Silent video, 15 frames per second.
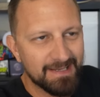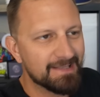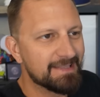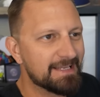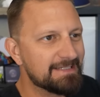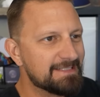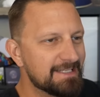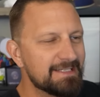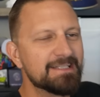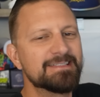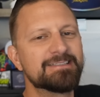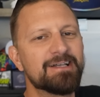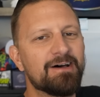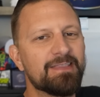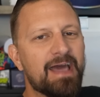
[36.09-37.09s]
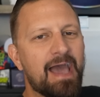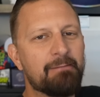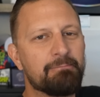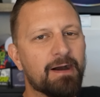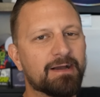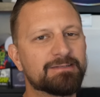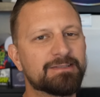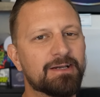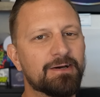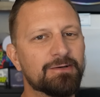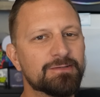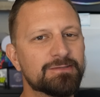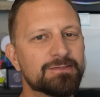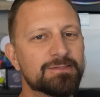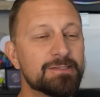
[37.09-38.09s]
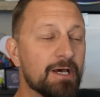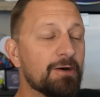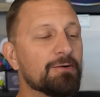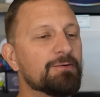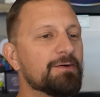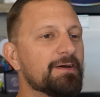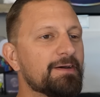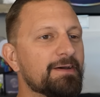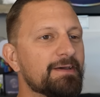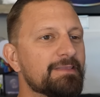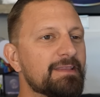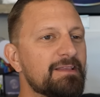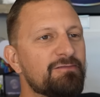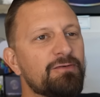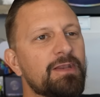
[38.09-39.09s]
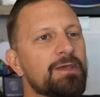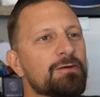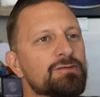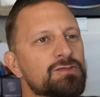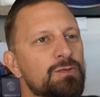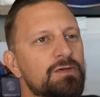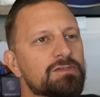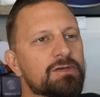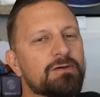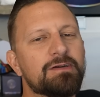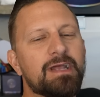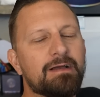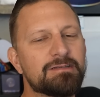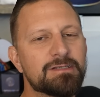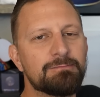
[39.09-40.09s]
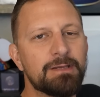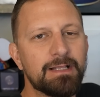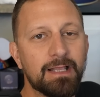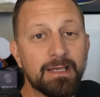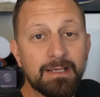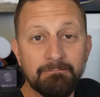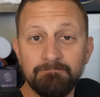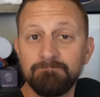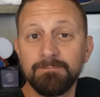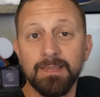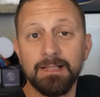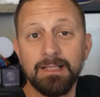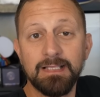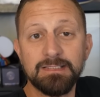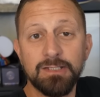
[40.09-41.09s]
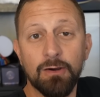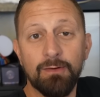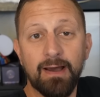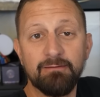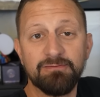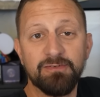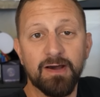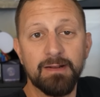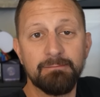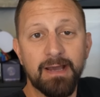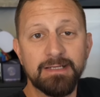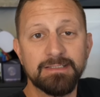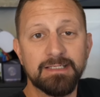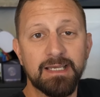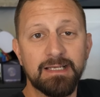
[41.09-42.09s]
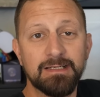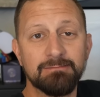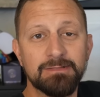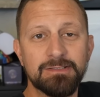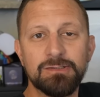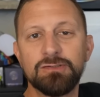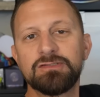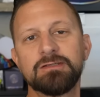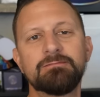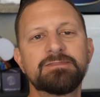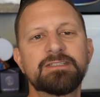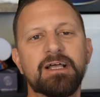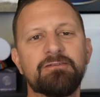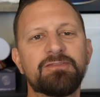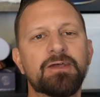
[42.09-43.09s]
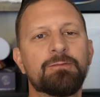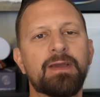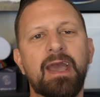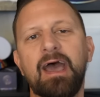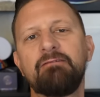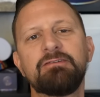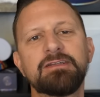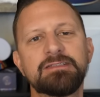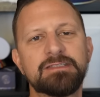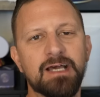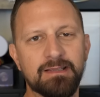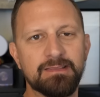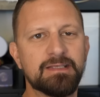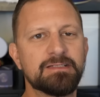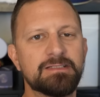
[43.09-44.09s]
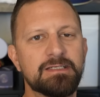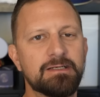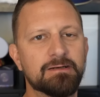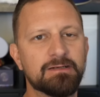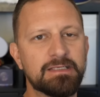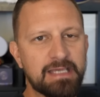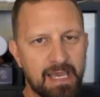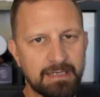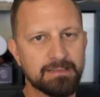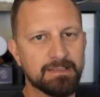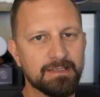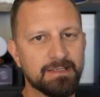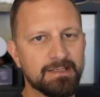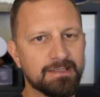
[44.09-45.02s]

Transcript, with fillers: They didn't install the Hatbox Ghost, so this video sort of turned out to be like, let's go have fun at Magic Kingdom and do some stuff that we haven't done this year yet.